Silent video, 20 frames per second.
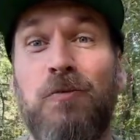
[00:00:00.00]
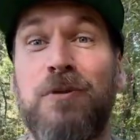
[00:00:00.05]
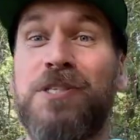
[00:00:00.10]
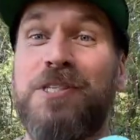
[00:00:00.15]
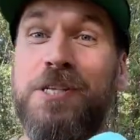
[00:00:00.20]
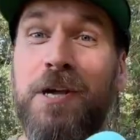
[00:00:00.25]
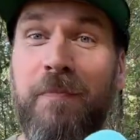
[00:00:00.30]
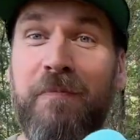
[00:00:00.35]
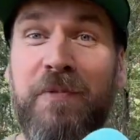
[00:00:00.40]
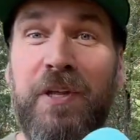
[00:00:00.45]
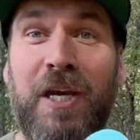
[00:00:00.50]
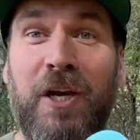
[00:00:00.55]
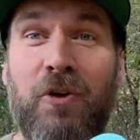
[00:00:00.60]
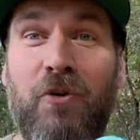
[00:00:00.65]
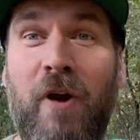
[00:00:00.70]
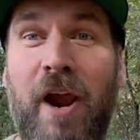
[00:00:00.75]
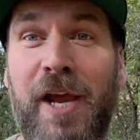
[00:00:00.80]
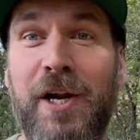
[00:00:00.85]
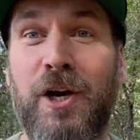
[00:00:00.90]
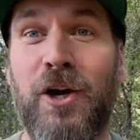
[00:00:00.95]
was something
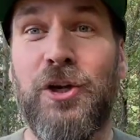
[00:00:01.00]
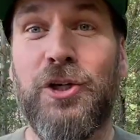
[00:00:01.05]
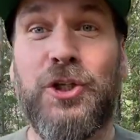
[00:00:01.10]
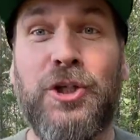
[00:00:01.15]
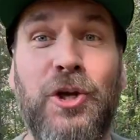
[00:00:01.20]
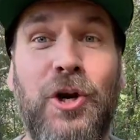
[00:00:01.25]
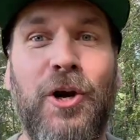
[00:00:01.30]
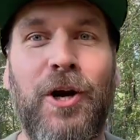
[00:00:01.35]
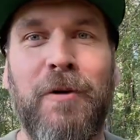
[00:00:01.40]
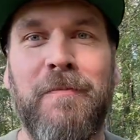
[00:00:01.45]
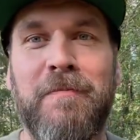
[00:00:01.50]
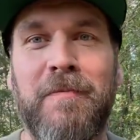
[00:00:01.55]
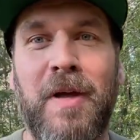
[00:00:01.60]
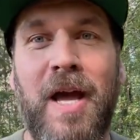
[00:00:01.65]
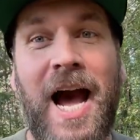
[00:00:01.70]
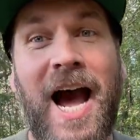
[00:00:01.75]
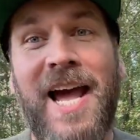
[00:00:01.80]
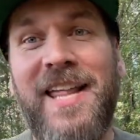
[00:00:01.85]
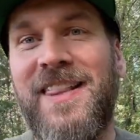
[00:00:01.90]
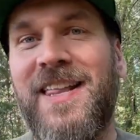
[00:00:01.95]
greater. Sure,
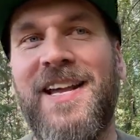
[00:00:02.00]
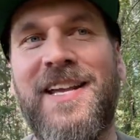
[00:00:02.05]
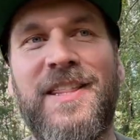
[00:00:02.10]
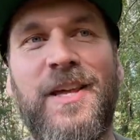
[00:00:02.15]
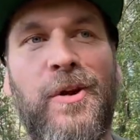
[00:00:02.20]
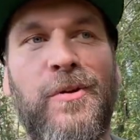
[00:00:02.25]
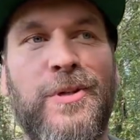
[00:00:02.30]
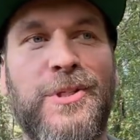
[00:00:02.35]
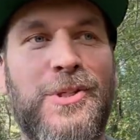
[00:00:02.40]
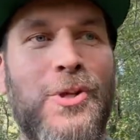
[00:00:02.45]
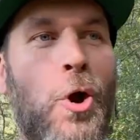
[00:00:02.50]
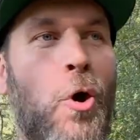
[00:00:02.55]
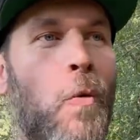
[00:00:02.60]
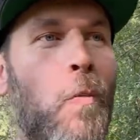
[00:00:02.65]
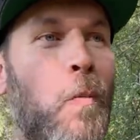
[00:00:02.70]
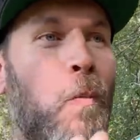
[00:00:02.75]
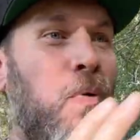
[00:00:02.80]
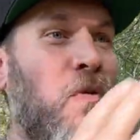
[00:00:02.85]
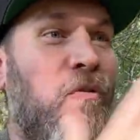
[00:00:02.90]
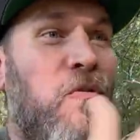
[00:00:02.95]
I think there is
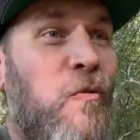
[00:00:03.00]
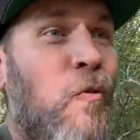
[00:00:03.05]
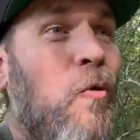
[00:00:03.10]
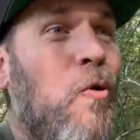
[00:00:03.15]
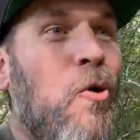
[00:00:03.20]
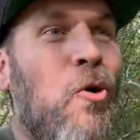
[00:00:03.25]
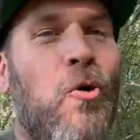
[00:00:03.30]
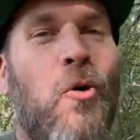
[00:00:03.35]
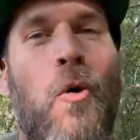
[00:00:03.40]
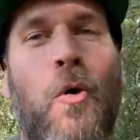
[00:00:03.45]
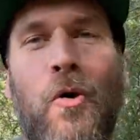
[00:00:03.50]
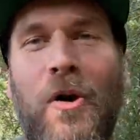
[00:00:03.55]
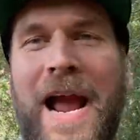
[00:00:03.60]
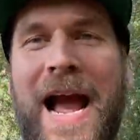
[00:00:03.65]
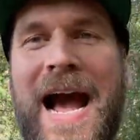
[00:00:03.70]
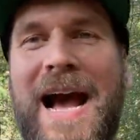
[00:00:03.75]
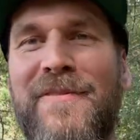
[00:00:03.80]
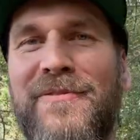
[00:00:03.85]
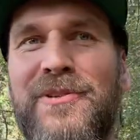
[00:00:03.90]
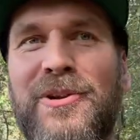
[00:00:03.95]
no before or
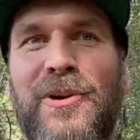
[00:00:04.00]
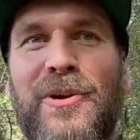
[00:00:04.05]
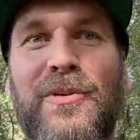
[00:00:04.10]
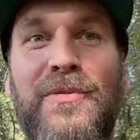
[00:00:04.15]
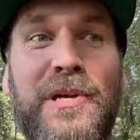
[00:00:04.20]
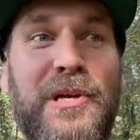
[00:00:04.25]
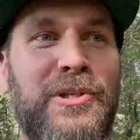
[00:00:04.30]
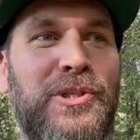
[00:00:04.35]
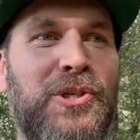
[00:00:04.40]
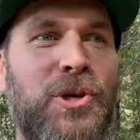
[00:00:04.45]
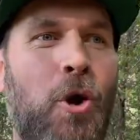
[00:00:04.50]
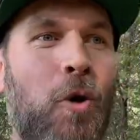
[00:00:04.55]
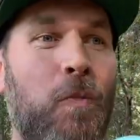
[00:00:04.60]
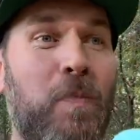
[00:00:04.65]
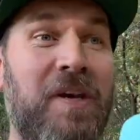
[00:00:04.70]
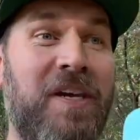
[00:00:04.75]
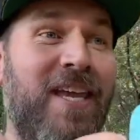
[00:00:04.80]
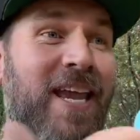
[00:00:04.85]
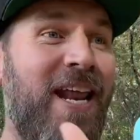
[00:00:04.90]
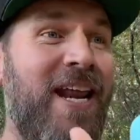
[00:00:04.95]
after. There's no
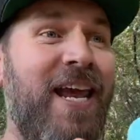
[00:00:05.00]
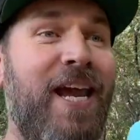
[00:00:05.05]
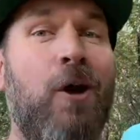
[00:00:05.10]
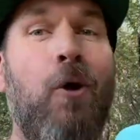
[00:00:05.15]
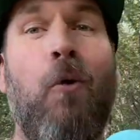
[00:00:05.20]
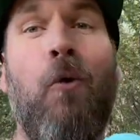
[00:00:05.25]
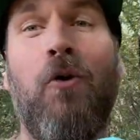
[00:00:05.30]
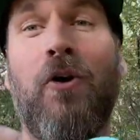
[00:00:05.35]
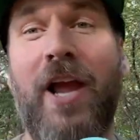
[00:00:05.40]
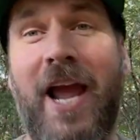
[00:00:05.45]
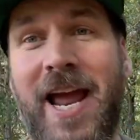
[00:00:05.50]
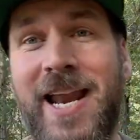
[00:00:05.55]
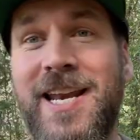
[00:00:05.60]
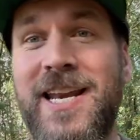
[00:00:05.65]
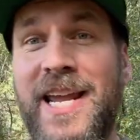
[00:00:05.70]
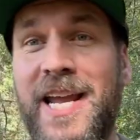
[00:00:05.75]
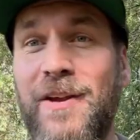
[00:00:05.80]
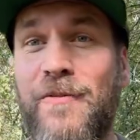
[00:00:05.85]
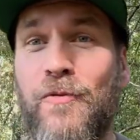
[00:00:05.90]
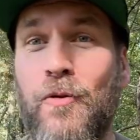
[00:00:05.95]
beginning or
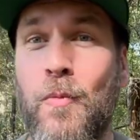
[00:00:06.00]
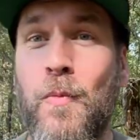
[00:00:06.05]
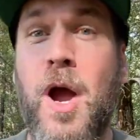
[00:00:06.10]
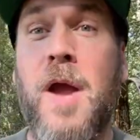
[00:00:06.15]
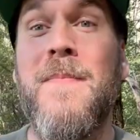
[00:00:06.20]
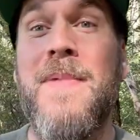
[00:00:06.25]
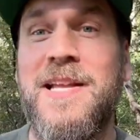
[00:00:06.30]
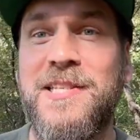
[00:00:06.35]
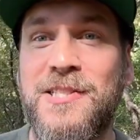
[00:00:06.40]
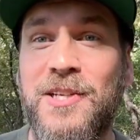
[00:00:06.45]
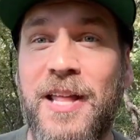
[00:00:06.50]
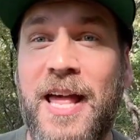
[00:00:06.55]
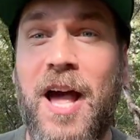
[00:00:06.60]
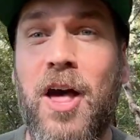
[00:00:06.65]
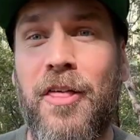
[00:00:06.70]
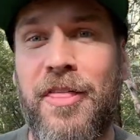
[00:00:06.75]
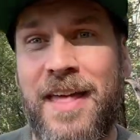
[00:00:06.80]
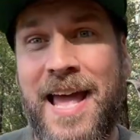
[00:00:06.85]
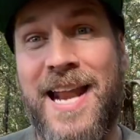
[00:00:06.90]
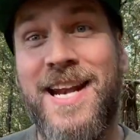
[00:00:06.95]
ending for my mental
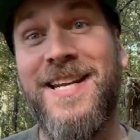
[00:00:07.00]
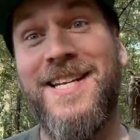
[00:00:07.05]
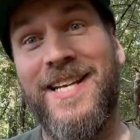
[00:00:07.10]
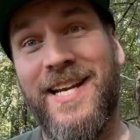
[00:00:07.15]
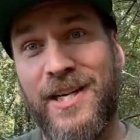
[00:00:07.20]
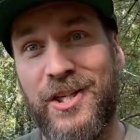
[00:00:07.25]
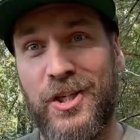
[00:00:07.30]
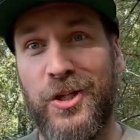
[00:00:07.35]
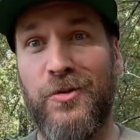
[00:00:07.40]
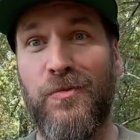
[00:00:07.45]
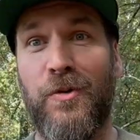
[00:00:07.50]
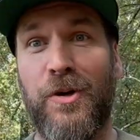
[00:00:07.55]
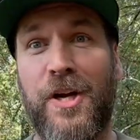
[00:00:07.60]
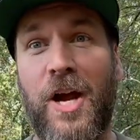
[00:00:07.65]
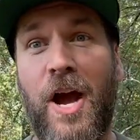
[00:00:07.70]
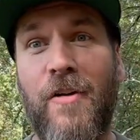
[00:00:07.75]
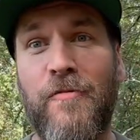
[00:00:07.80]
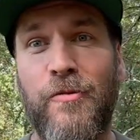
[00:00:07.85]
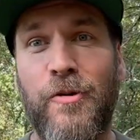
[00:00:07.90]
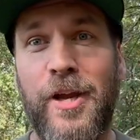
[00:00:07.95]
health and addiction
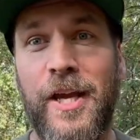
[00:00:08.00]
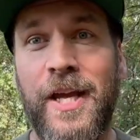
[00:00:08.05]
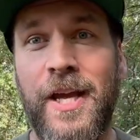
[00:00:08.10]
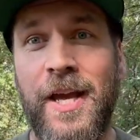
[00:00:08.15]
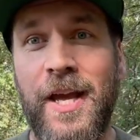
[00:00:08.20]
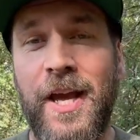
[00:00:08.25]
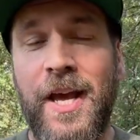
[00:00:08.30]
recovery.